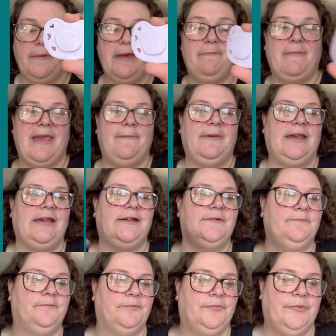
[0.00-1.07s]
and maybe
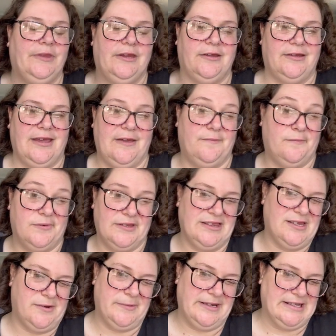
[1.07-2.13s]
even put a
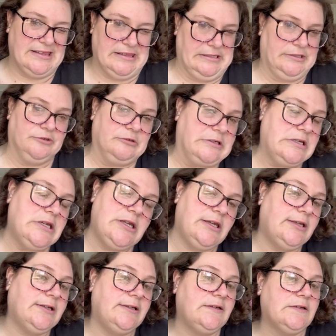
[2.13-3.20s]
little bit of glitter in
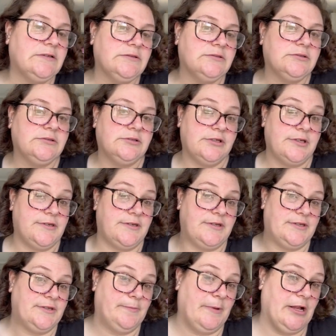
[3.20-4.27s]
it just
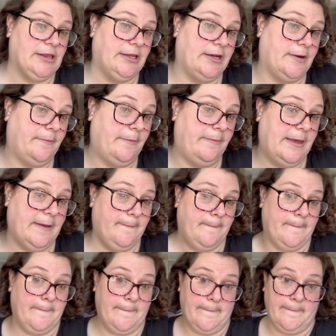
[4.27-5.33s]
to sparkle it up a bit.
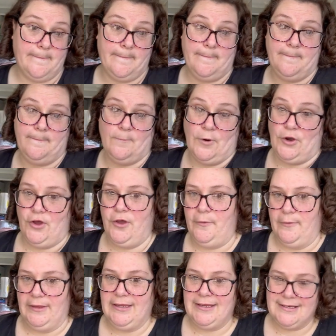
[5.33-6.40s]
Won't hurt,
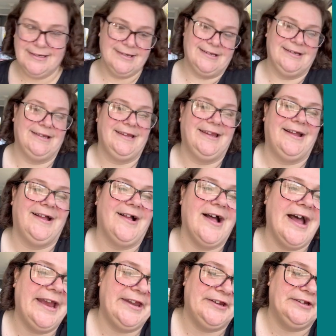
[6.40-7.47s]
will it?
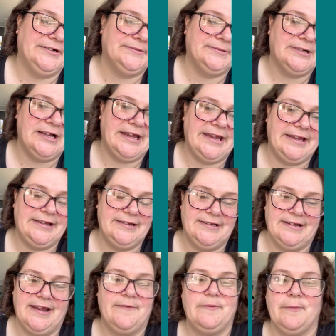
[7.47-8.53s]
I don't know. I
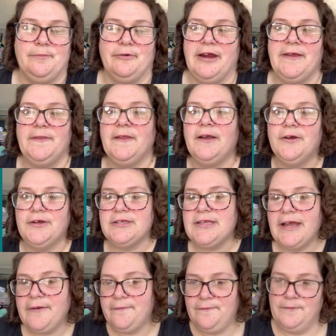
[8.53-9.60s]
have a brain that goes
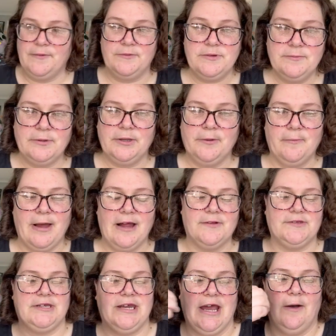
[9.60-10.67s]
like 50 million
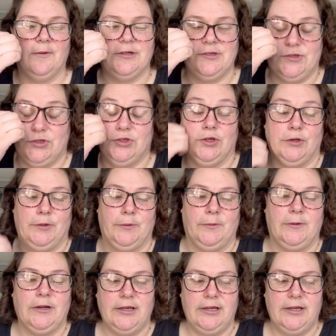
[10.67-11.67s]
miles an hour, so